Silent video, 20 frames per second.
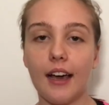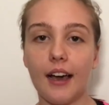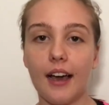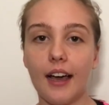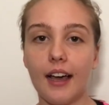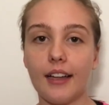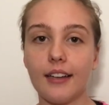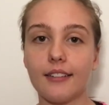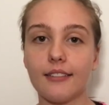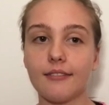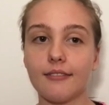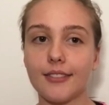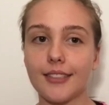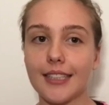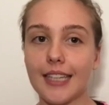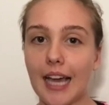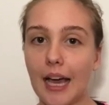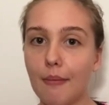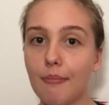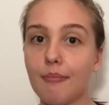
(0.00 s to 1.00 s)
and
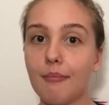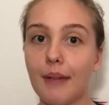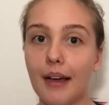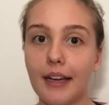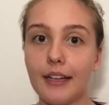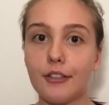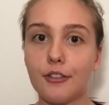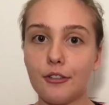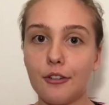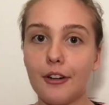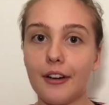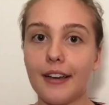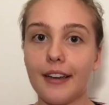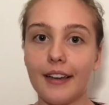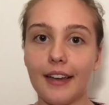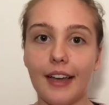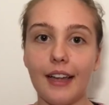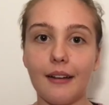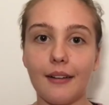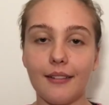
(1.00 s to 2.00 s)
kept my
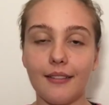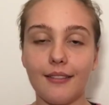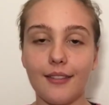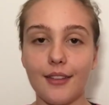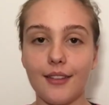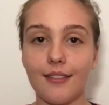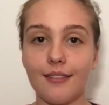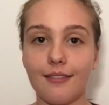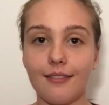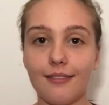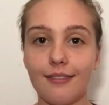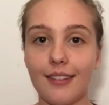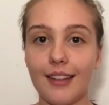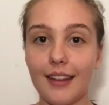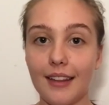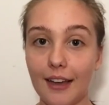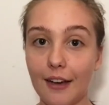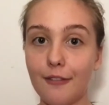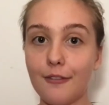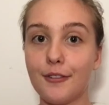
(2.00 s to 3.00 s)
joy and the
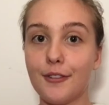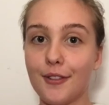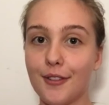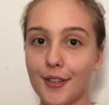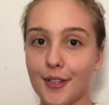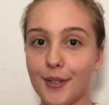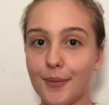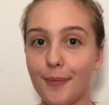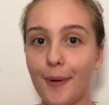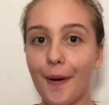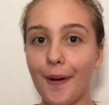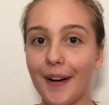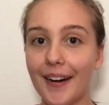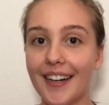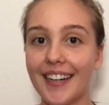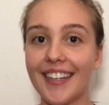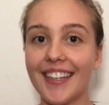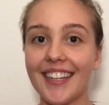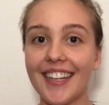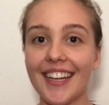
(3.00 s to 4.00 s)
love to the
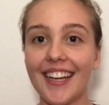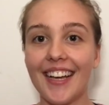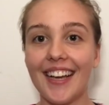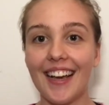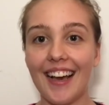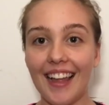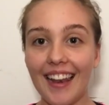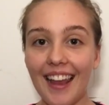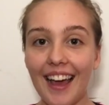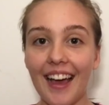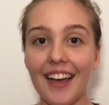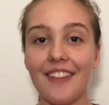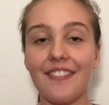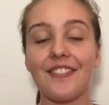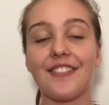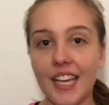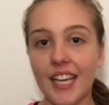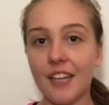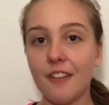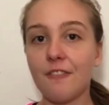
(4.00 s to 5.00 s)
sport
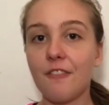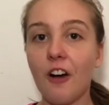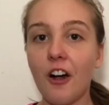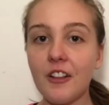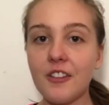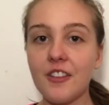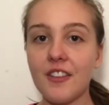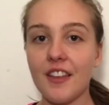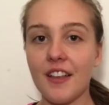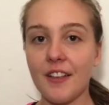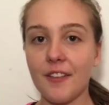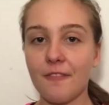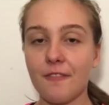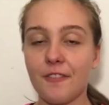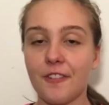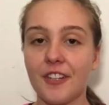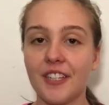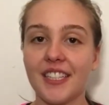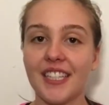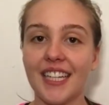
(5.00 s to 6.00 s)
alive. In fall
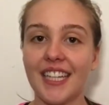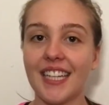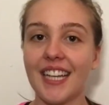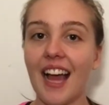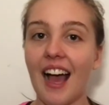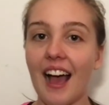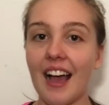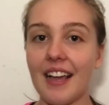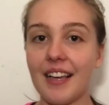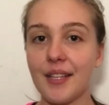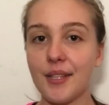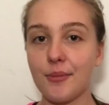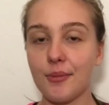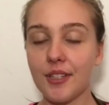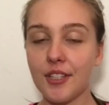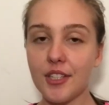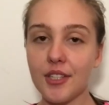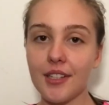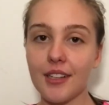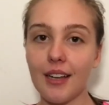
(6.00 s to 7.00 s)
2014, I
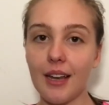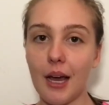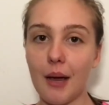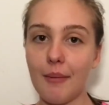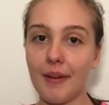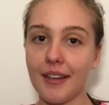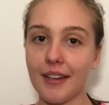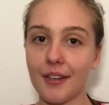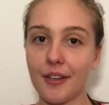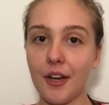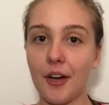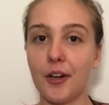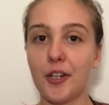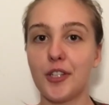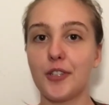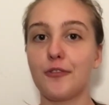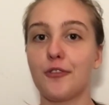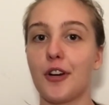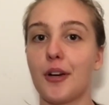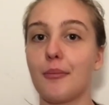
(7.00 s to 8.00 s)
switched club and
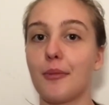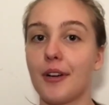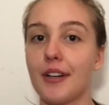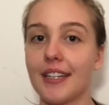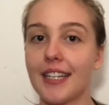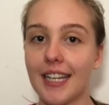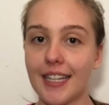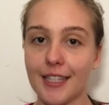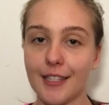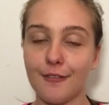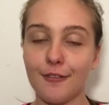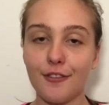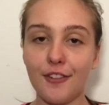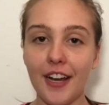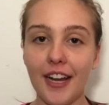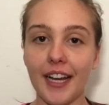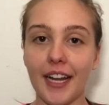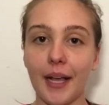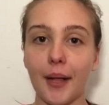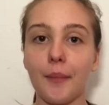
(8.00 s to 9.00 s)
coach for a more intensive
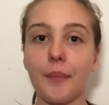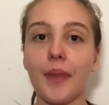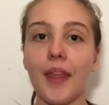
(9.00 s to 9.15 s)
training.